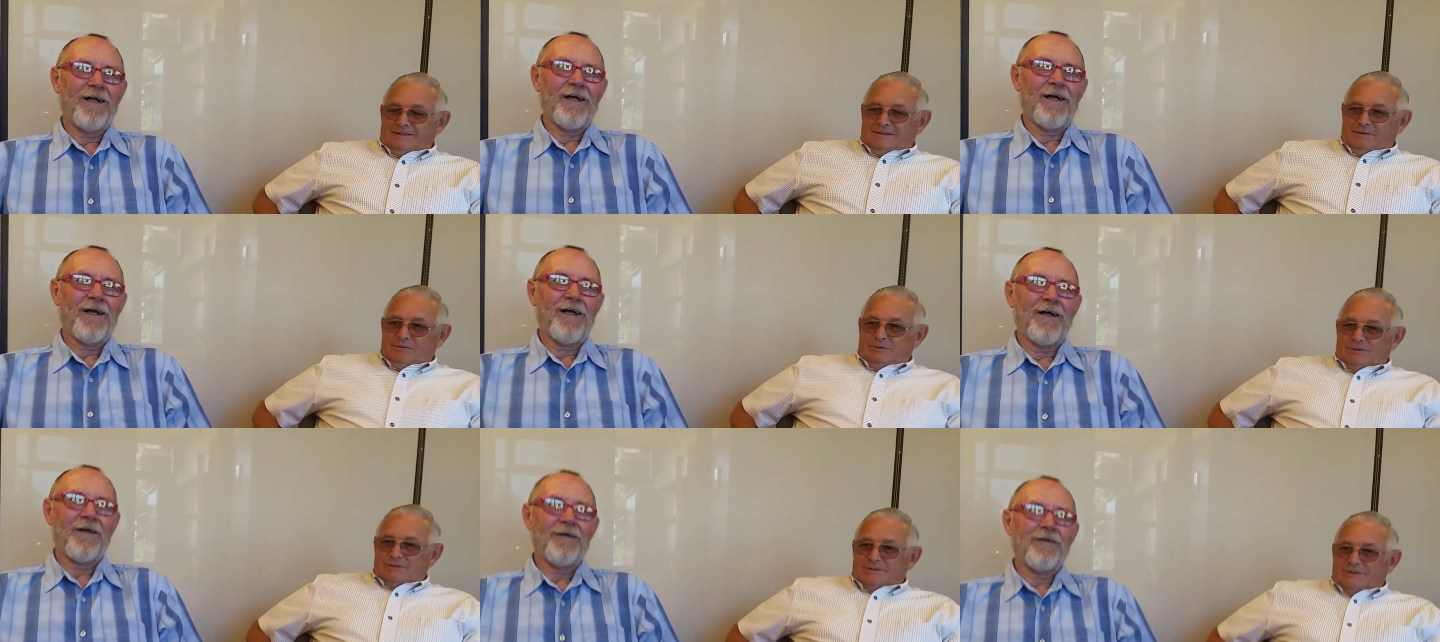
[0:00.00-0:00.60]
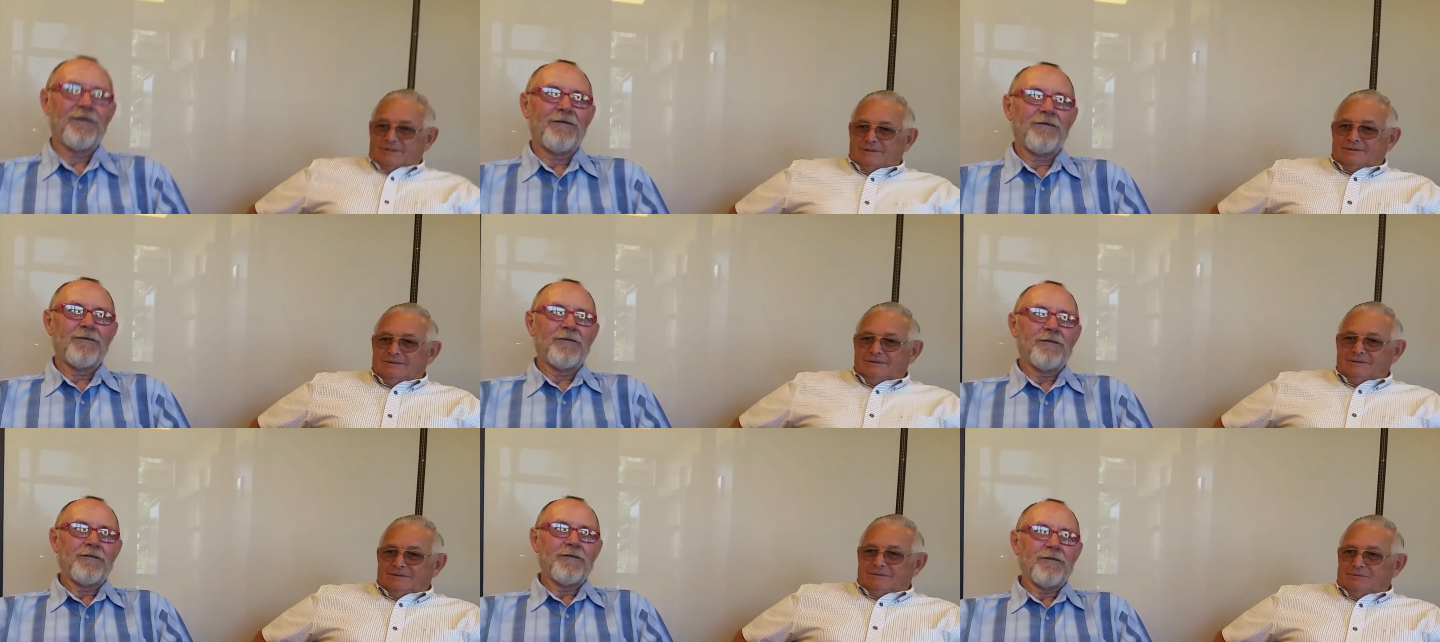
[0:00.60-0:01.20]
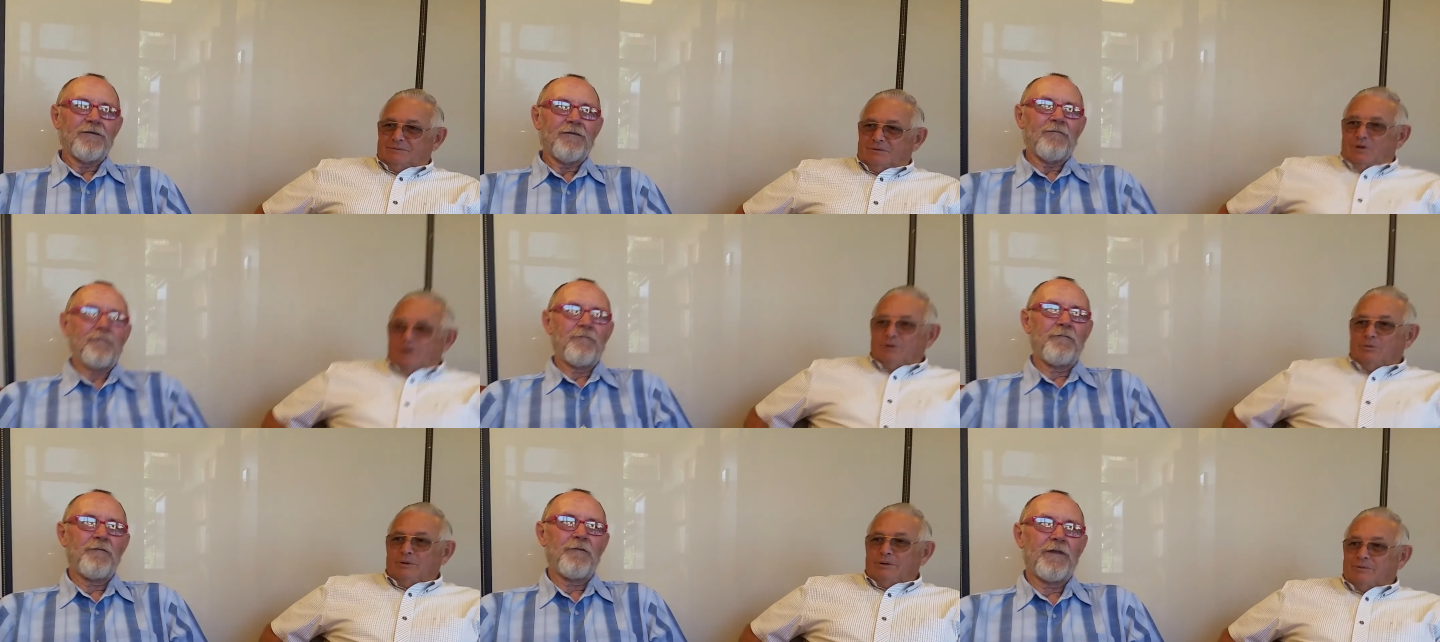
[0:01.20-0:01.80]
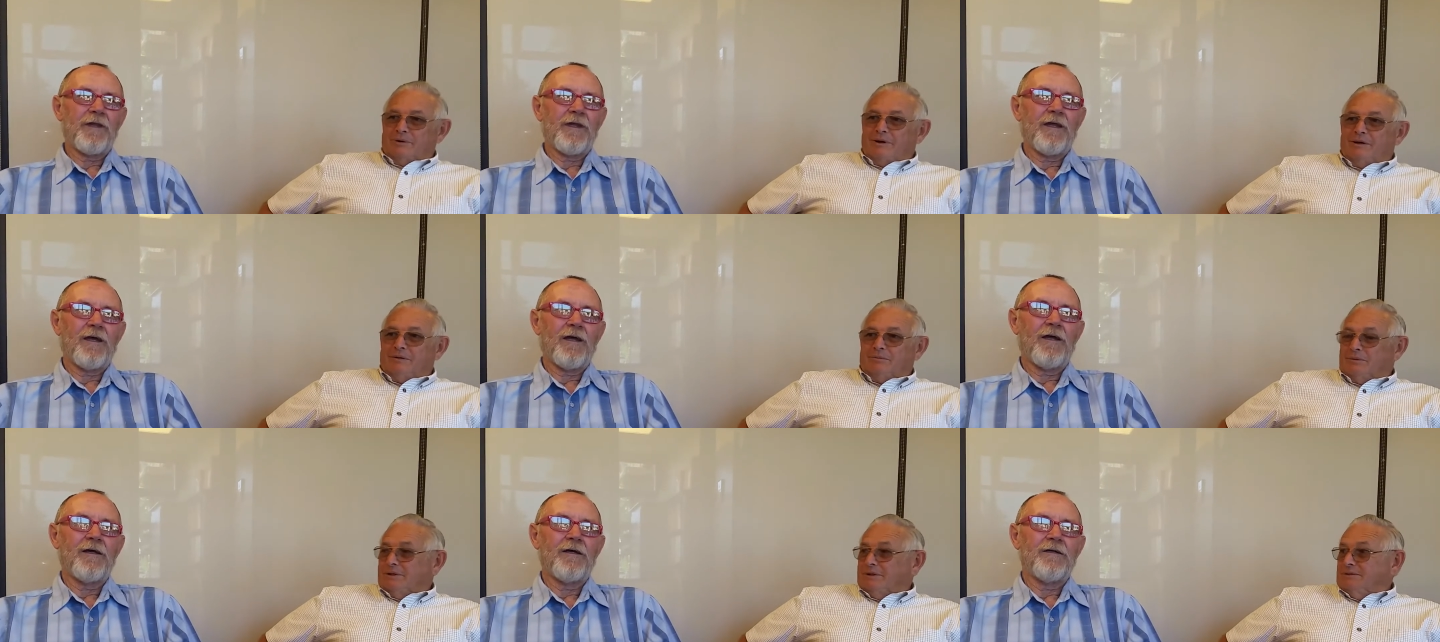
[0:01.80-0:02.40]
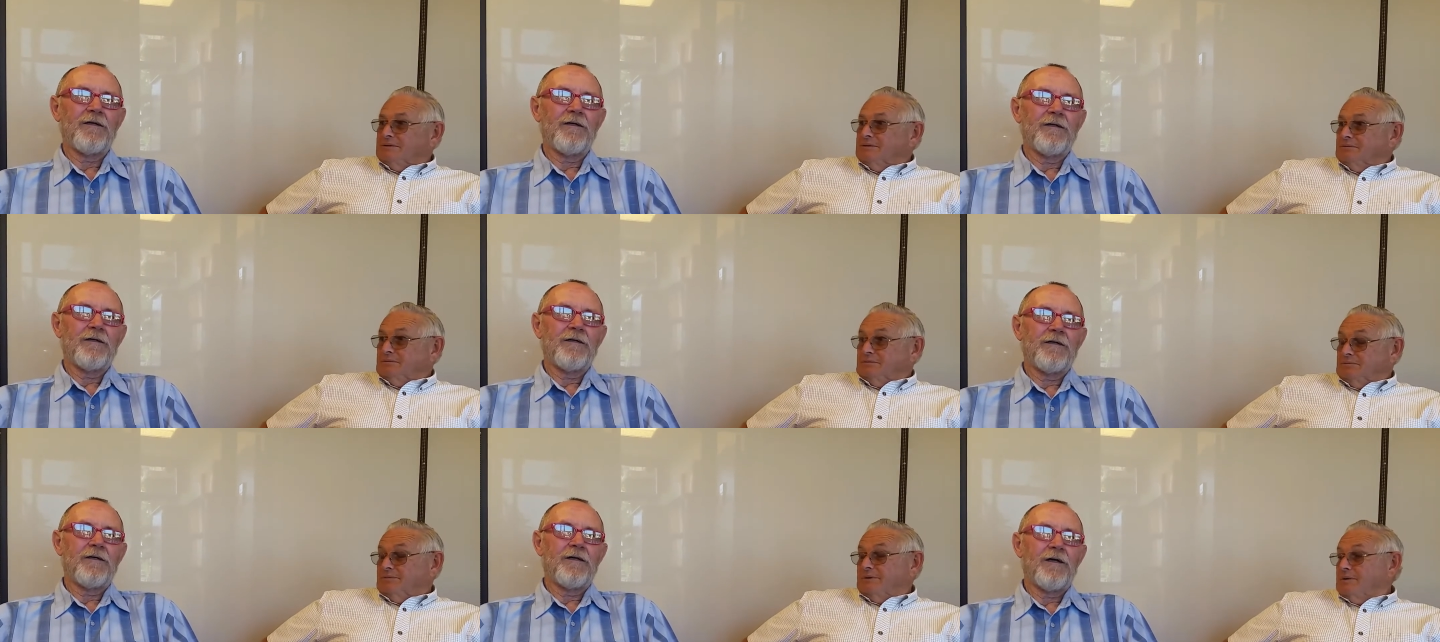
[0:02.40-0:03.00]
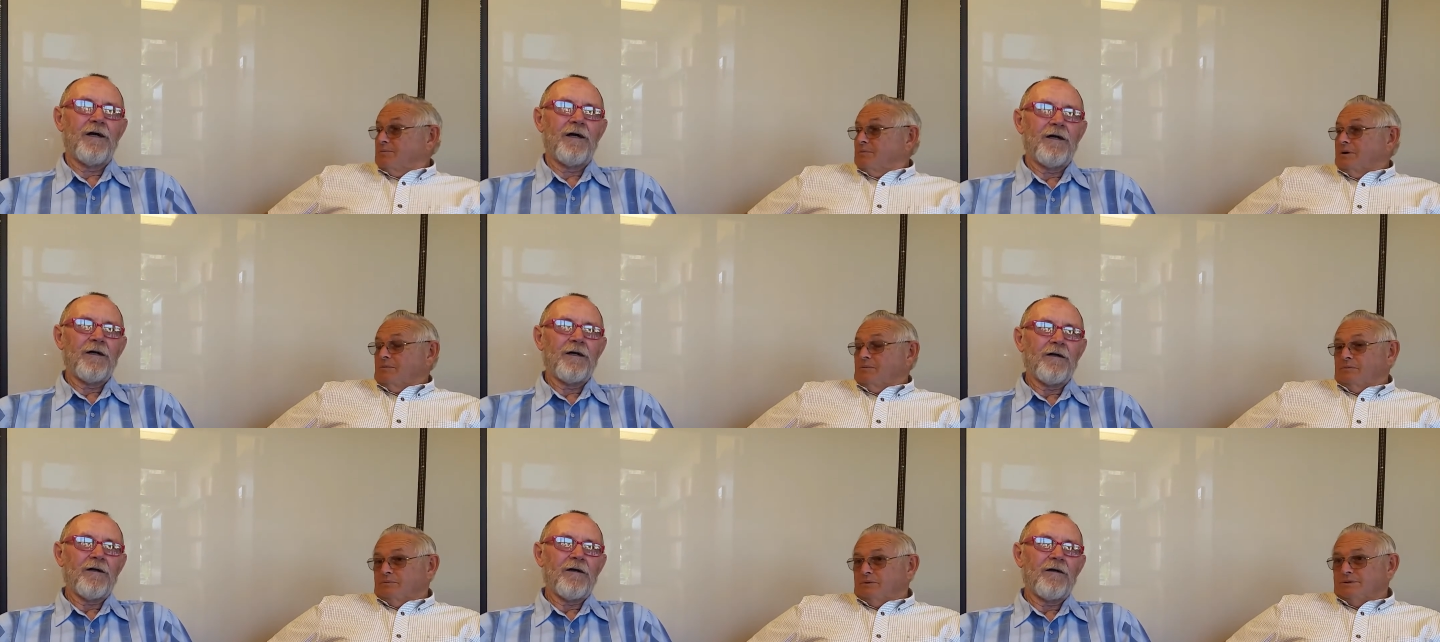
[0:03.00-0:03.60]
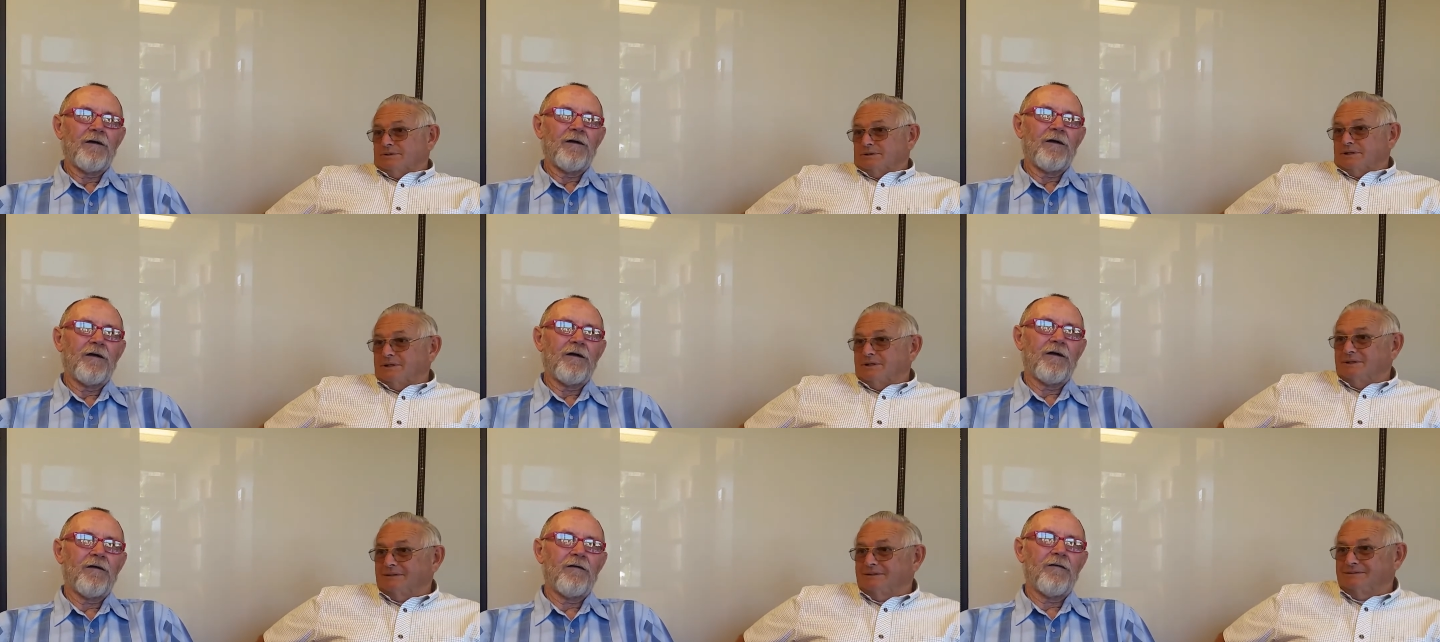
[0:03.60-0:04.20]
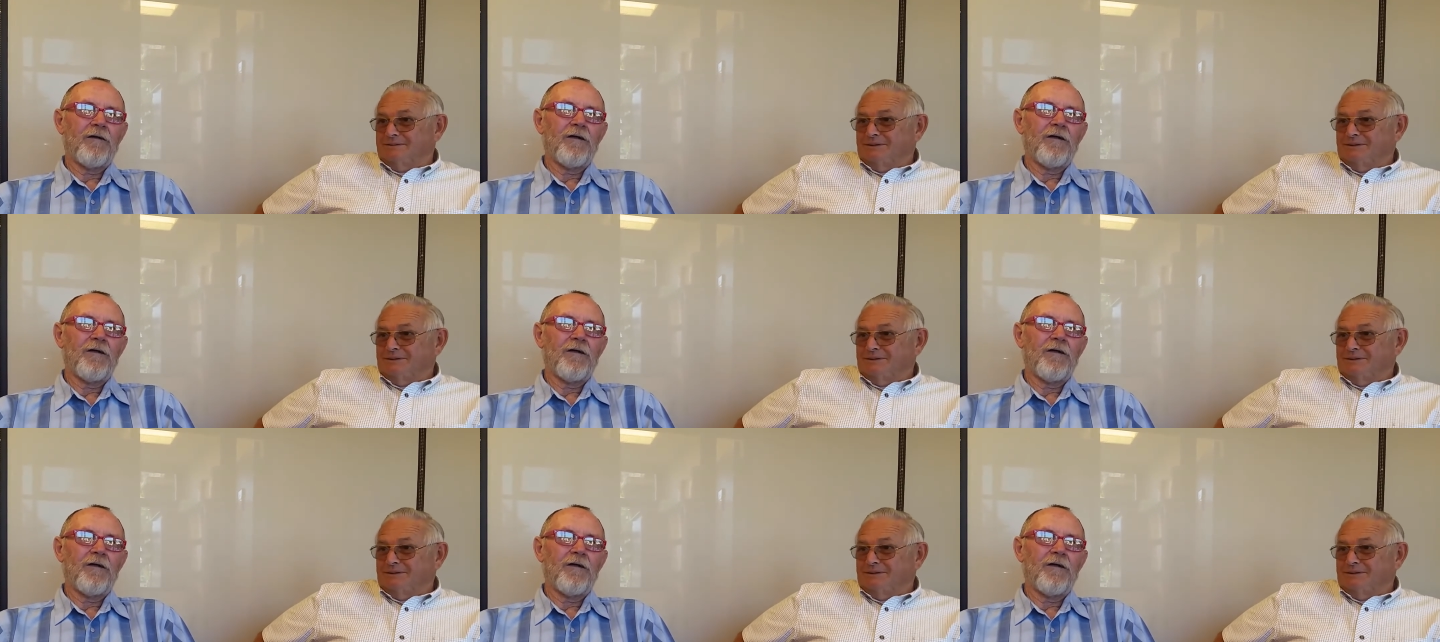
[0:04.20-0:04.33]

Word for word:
Speaker 1: it was uh, you know all the way around. But I, you know, fire department was a key.